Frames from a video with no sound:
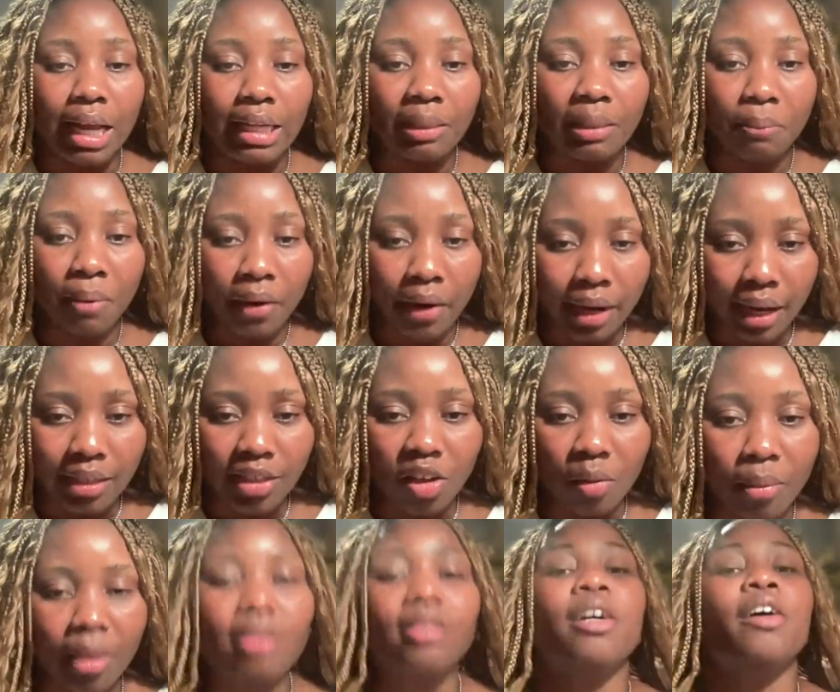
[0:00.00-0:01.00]
as a
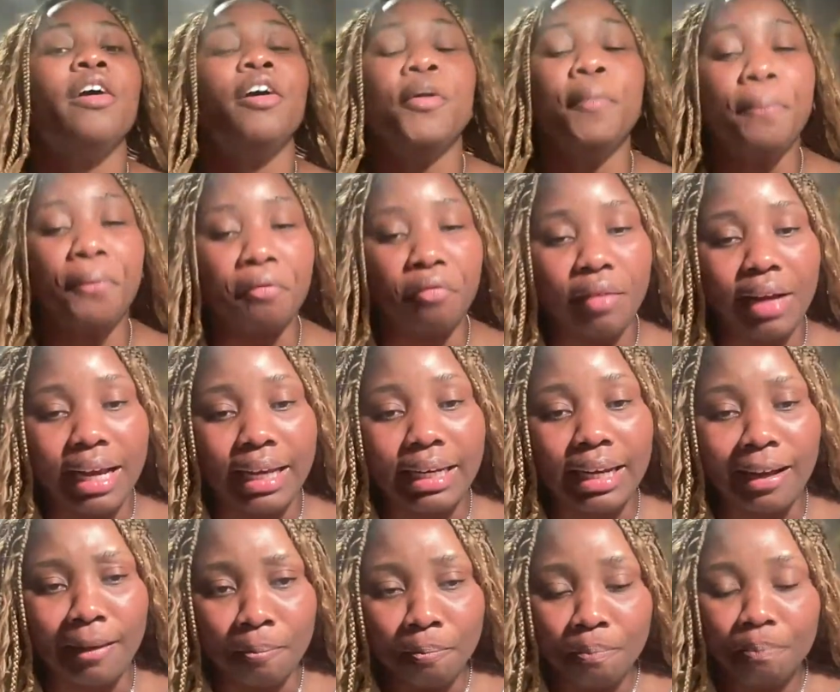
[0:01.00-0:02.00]
perinatal mental health
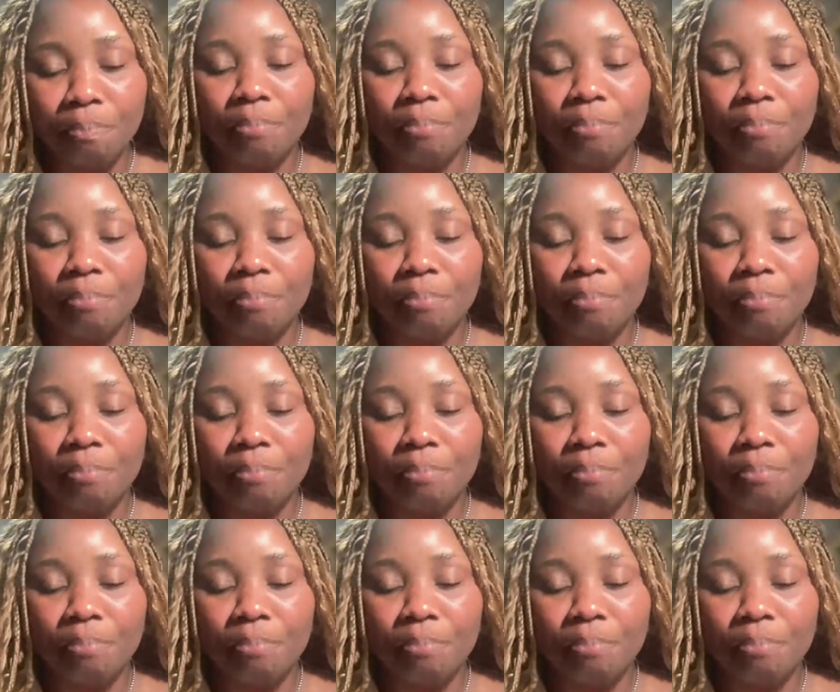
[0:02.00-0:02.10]
provider.